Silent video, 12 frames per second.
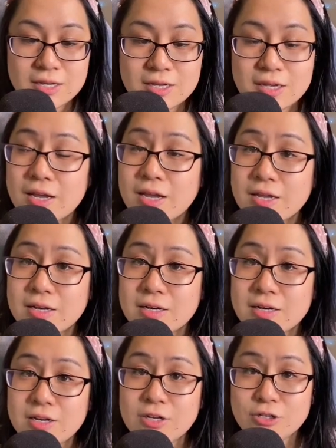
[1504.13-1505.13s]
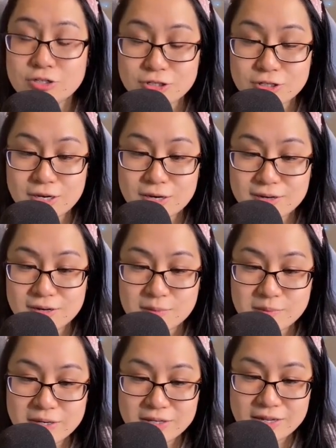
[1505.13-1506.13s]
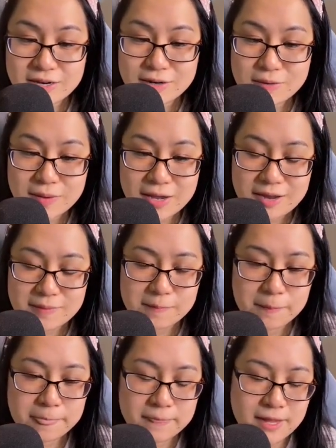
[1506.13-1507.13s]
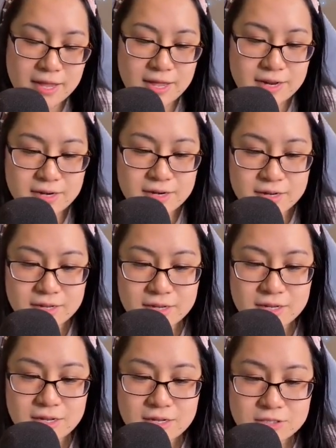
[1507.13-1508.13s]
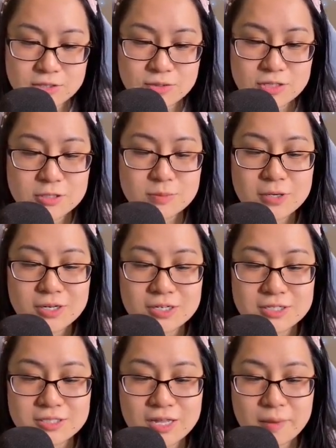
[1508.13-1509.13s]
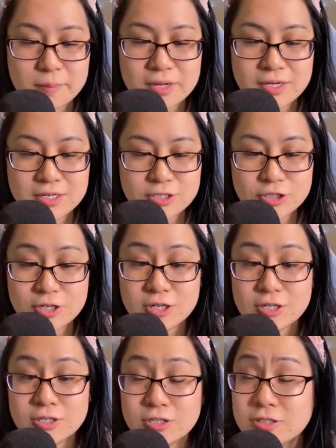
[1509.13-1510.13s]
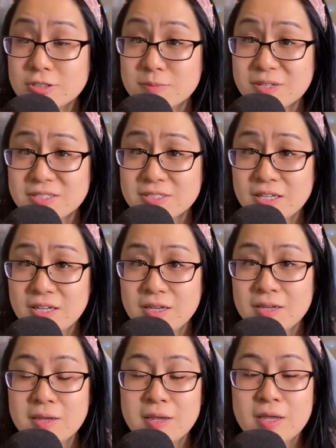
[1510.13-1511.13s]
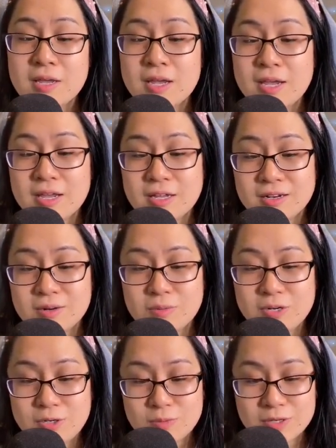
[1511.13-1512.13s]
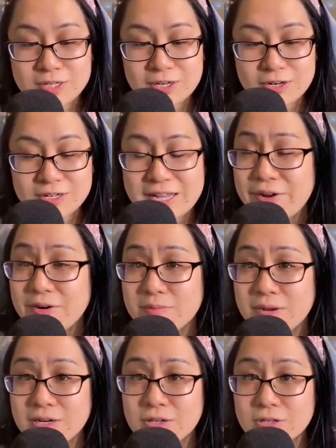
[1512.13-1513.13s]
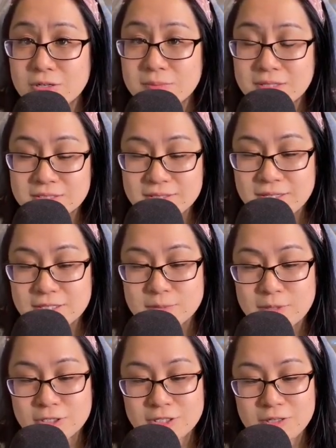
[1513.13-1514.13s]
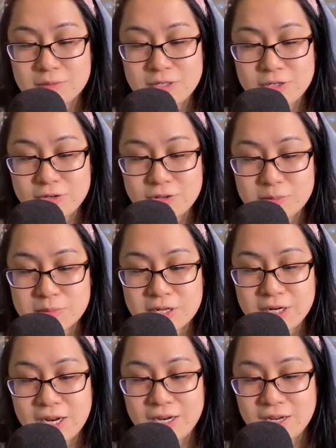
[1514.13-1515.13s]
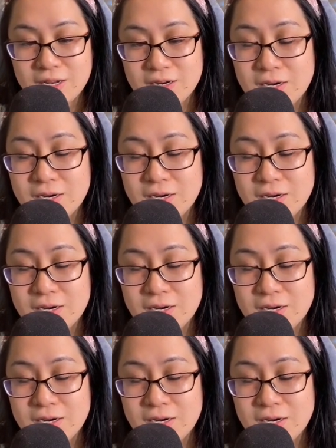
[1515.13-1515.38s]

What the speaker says: and you should get a number there, okay? And so this part is like plug and chug. It looks messy, and when you work it all out, it might look messy, especially when you do the plugging in,